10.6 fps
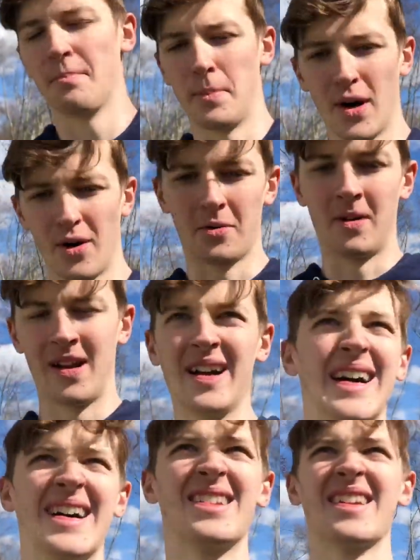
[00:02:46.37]
Boom.
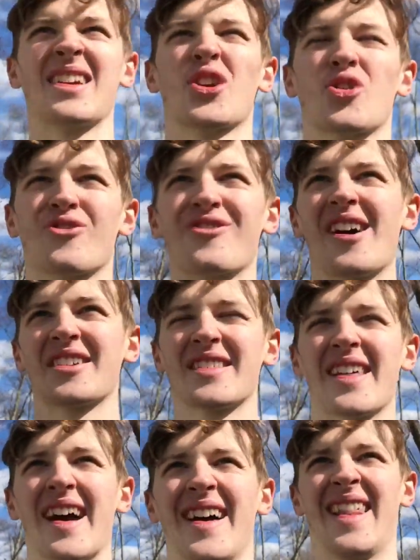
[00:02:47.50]
Crushed
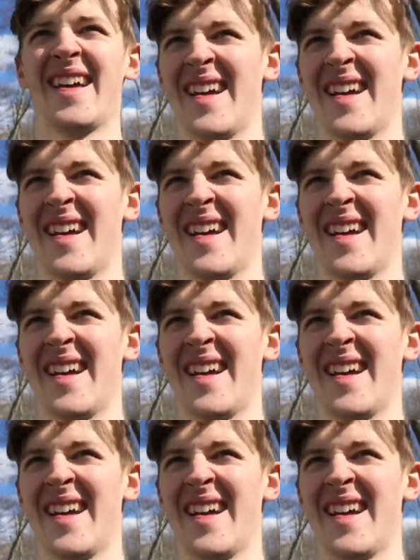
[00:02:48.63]
that.